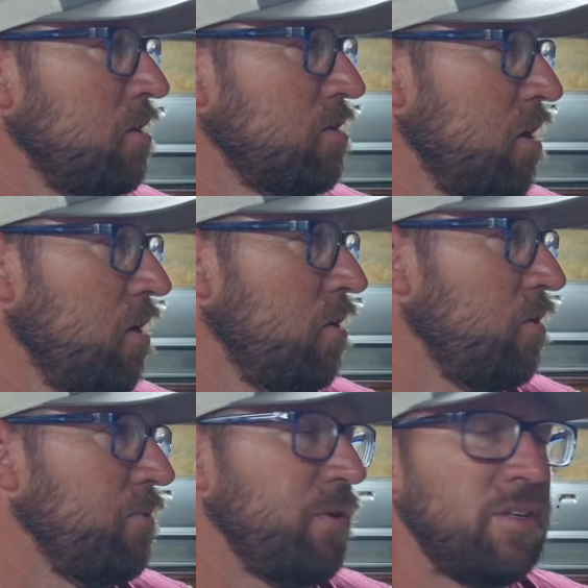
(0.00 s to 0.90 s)

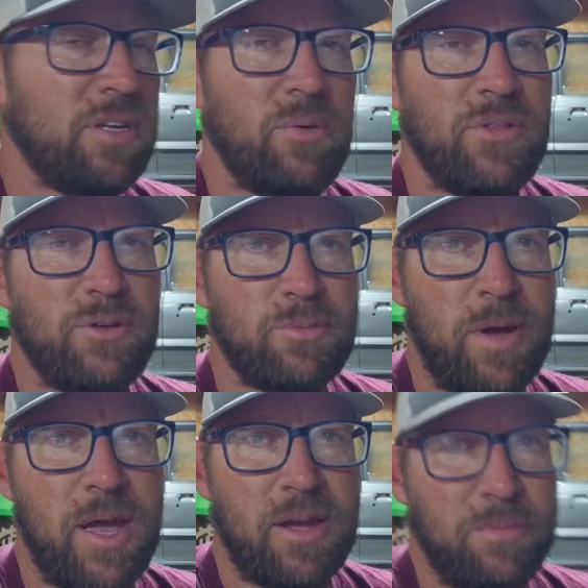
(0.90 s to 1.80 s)
So he's gonna want those
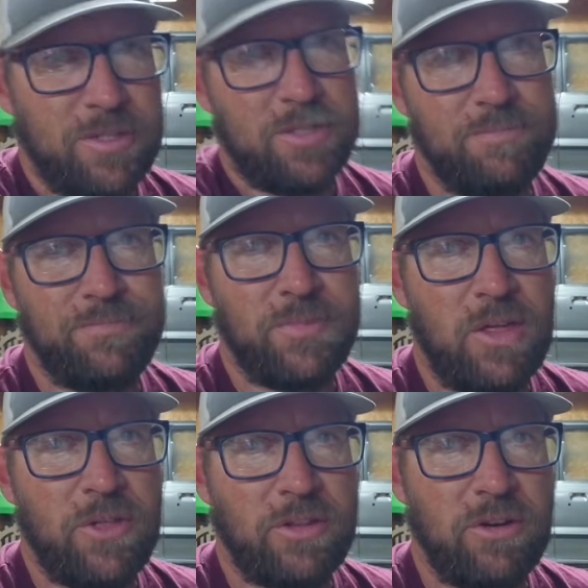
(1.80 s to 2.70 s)
back, which
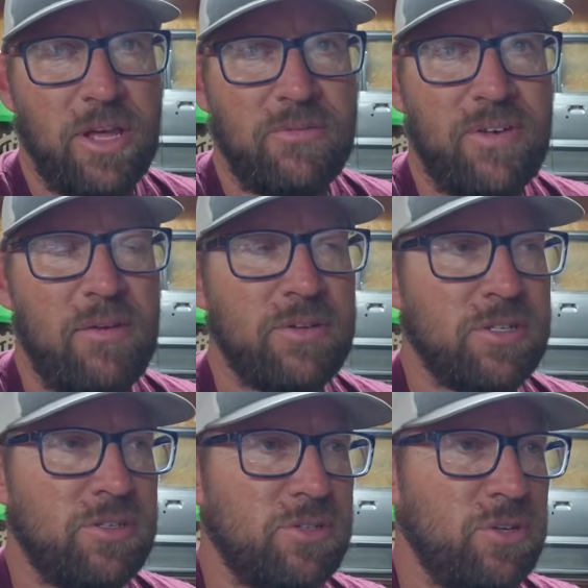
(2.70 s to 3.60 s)
I think they're like 5 or
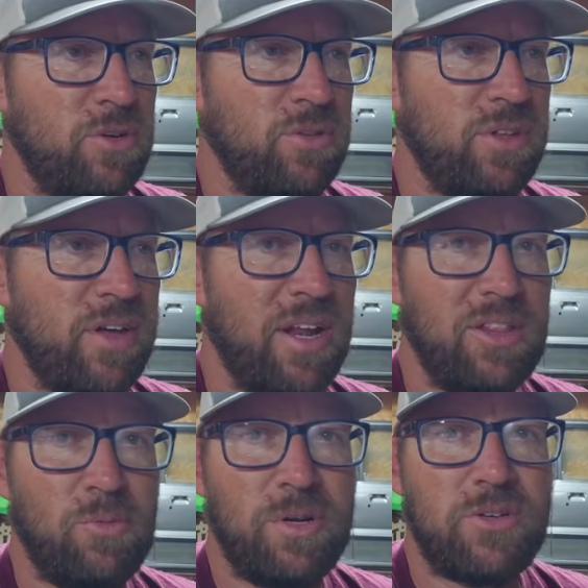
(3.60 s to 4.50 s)
6 years old. They've got a
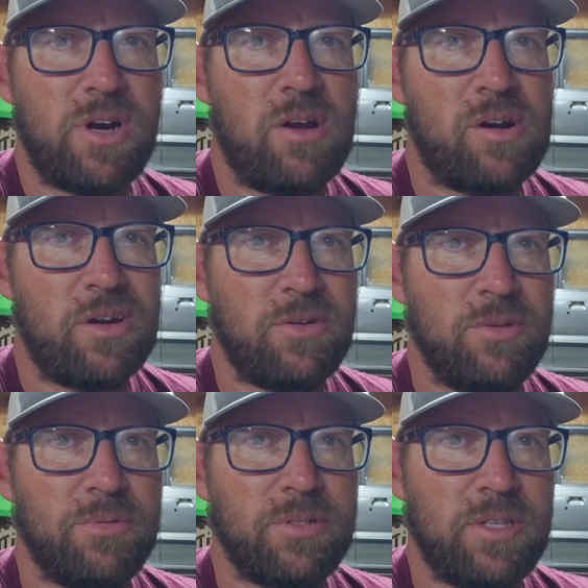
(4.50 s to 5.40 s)
little bit of dry rot to
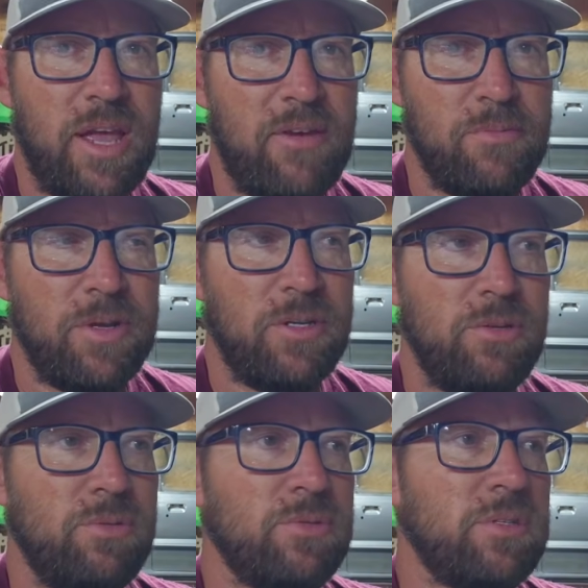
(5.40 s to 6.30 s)
them because they haven't been
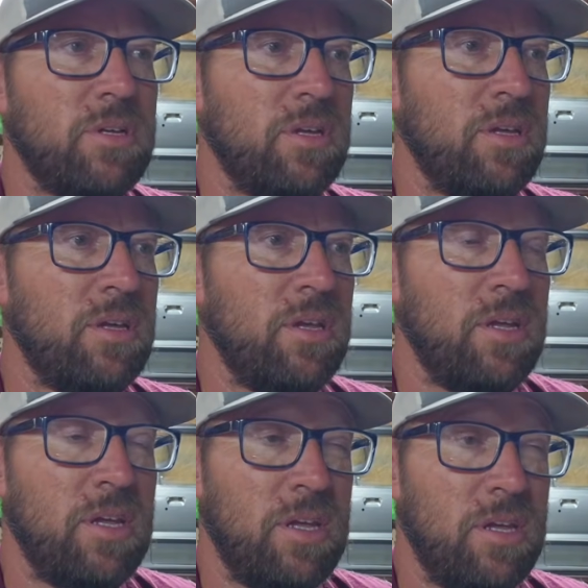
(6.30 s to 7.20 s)
used.
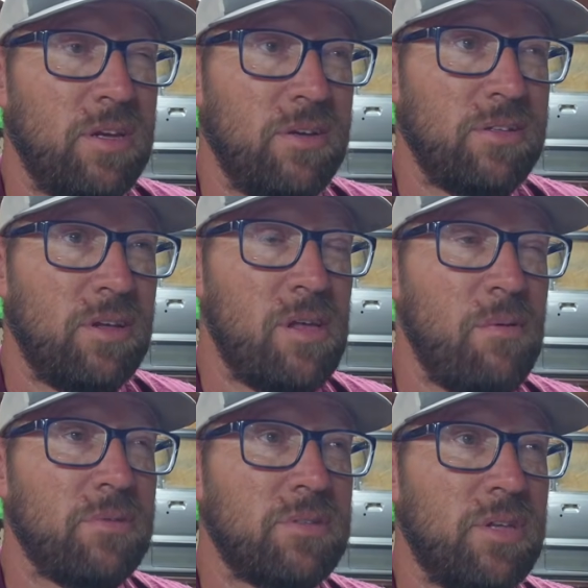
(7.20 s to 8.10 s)
That's almost